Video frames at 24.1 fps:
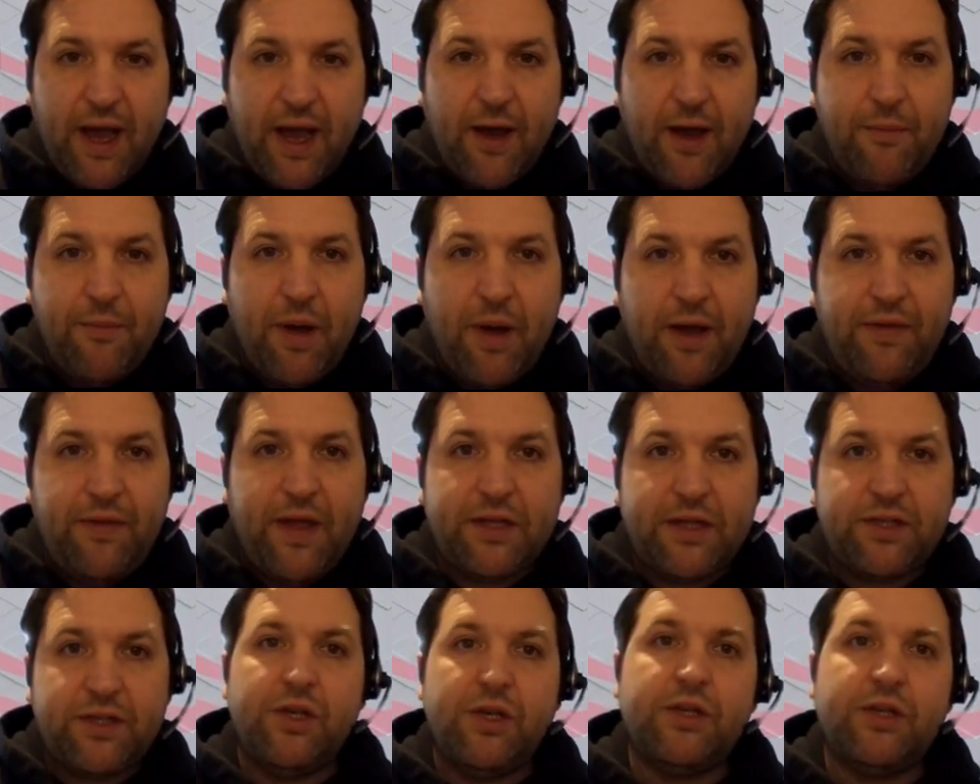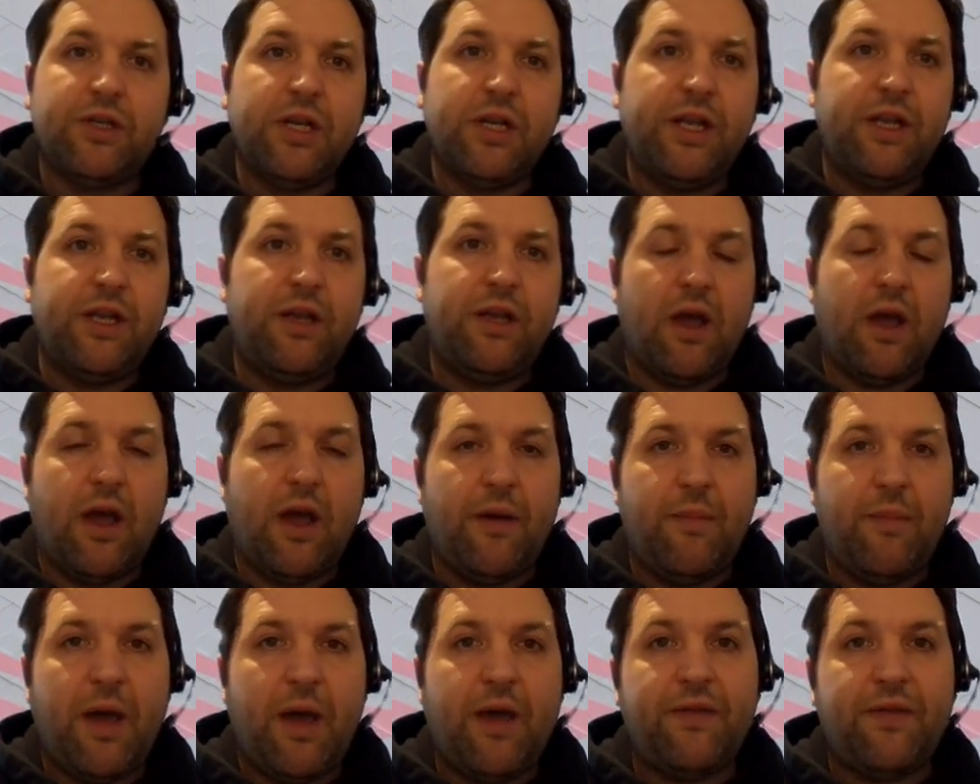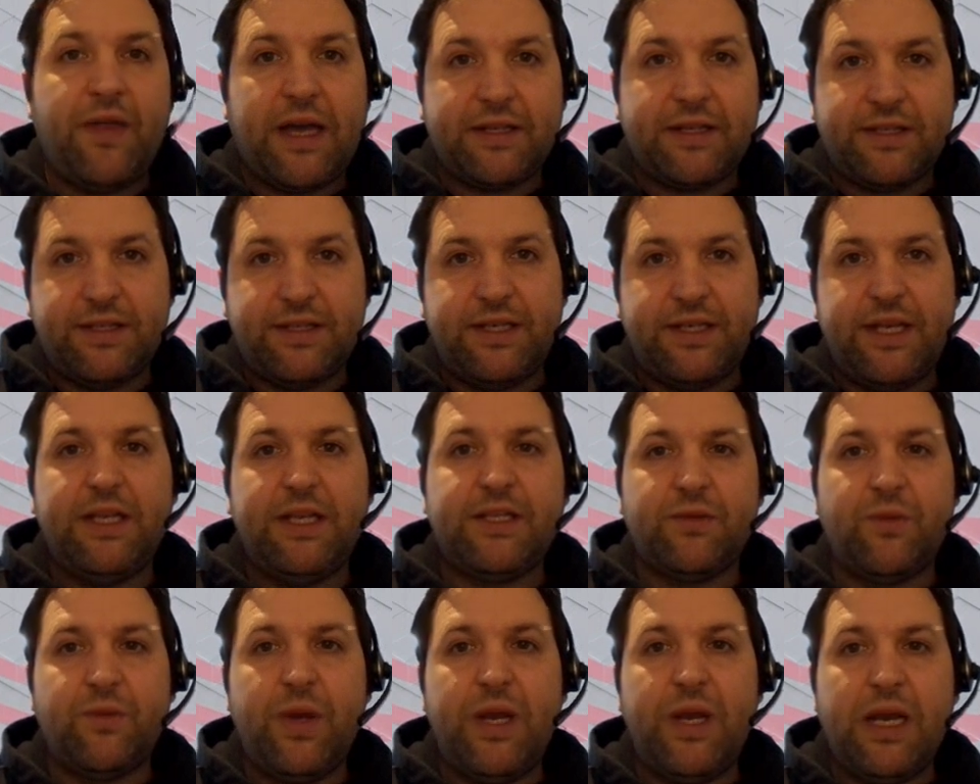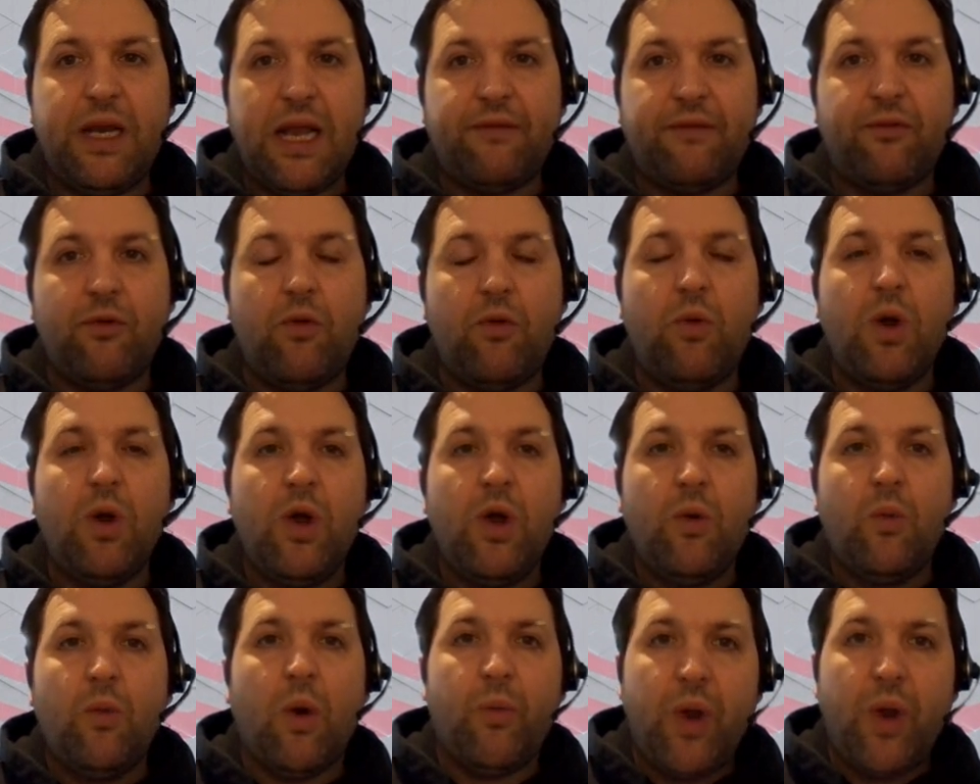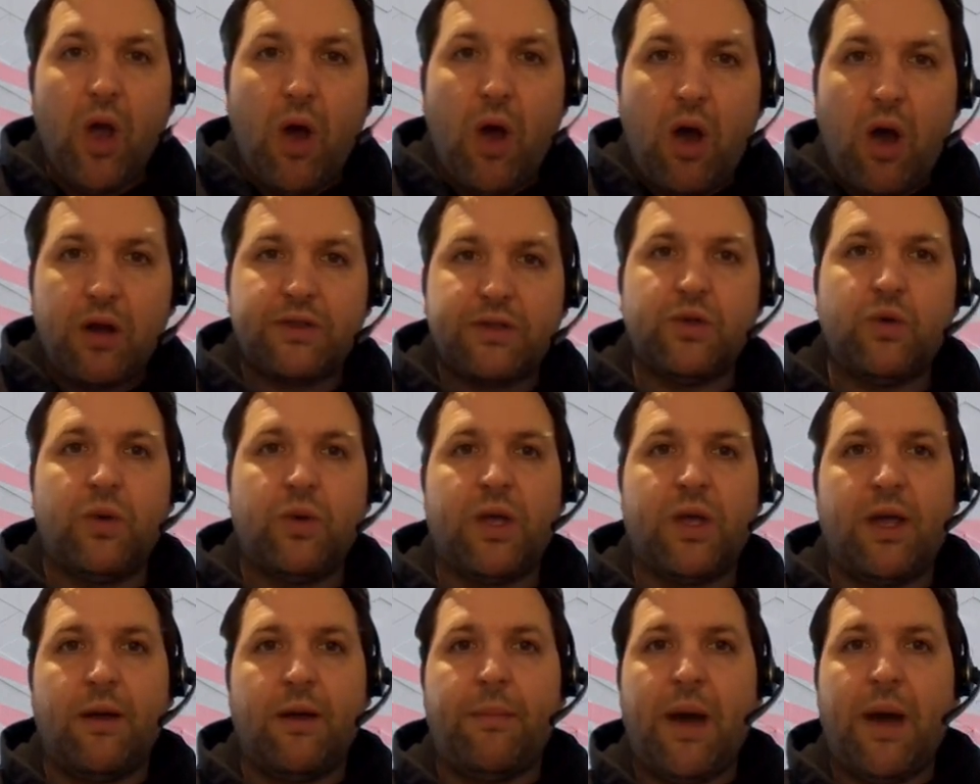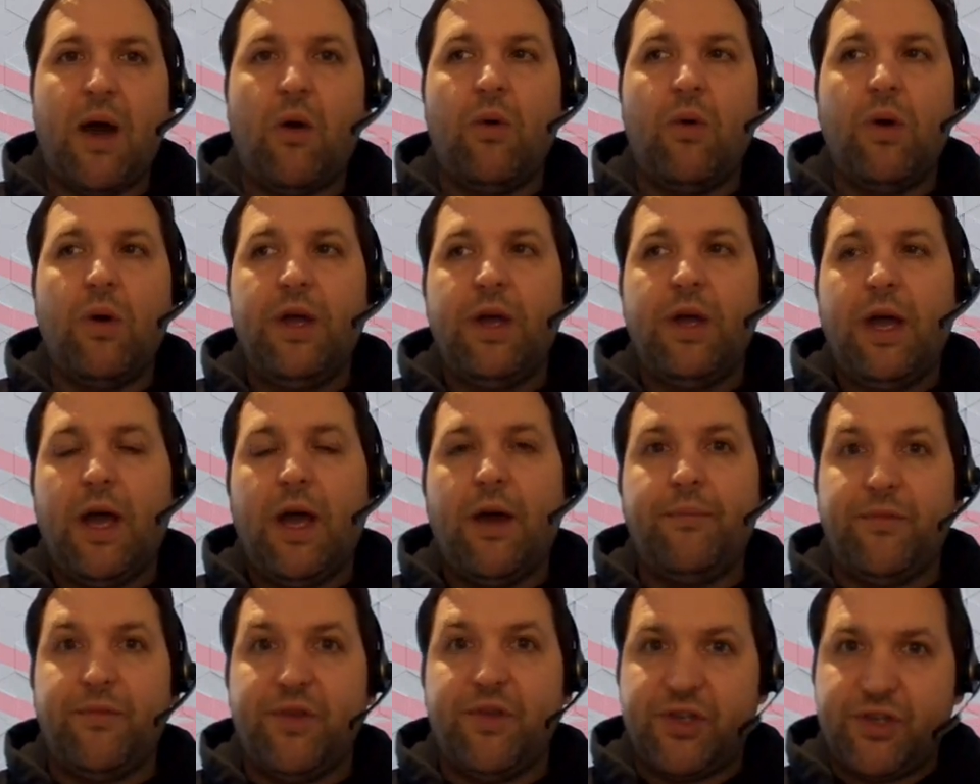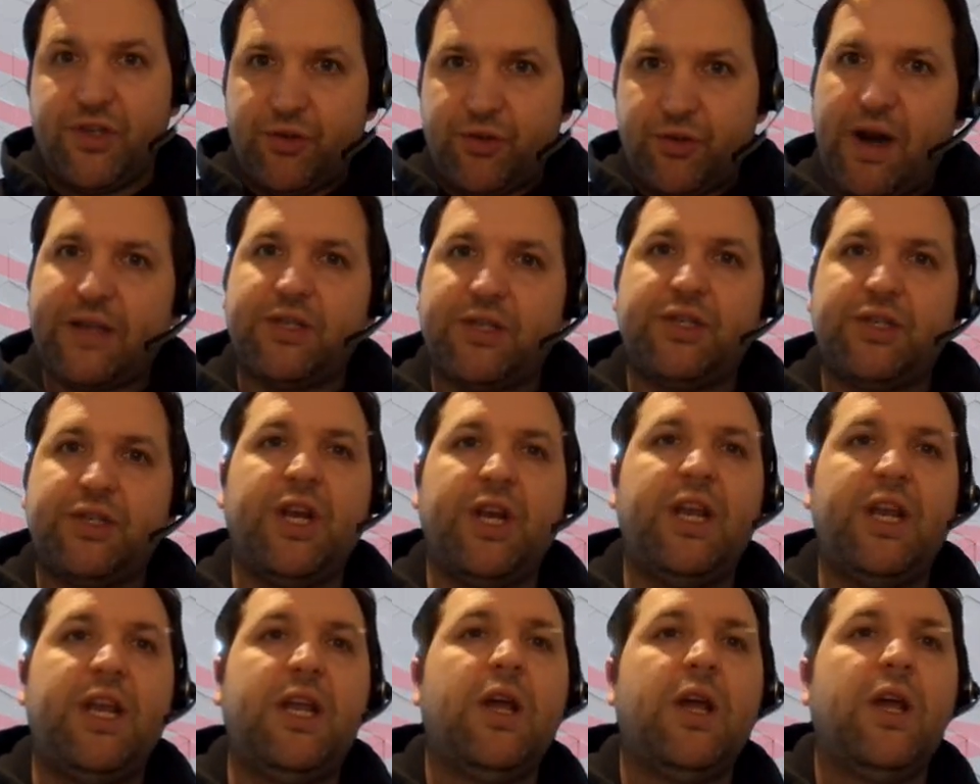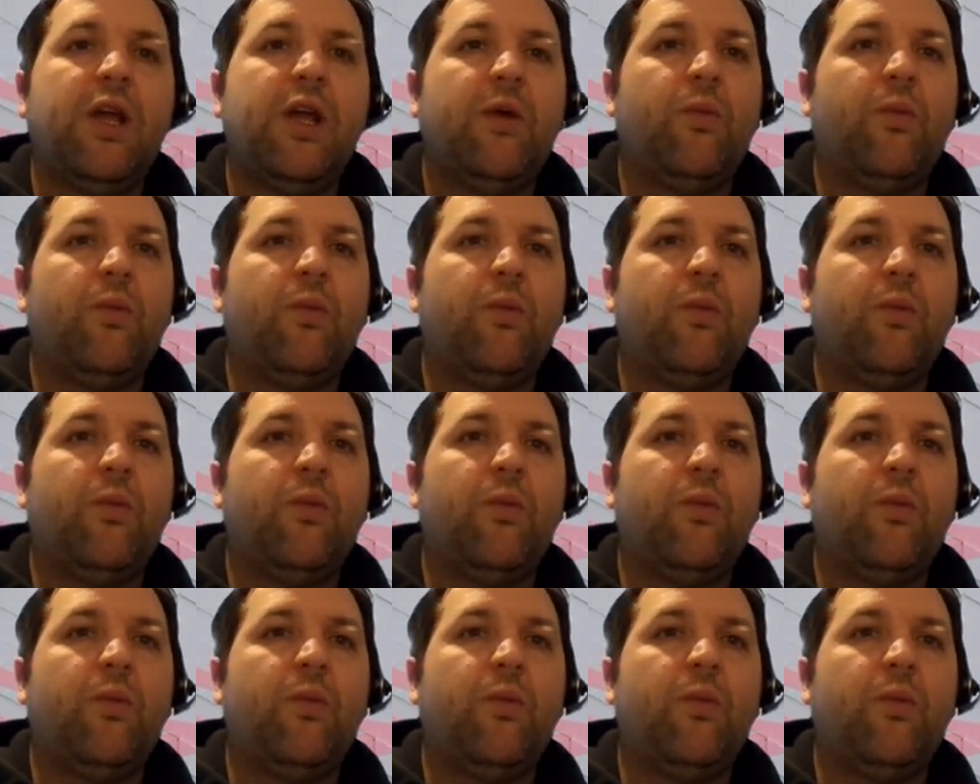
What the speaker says: and that's usually at that C-suite level where we are talking about the strategy.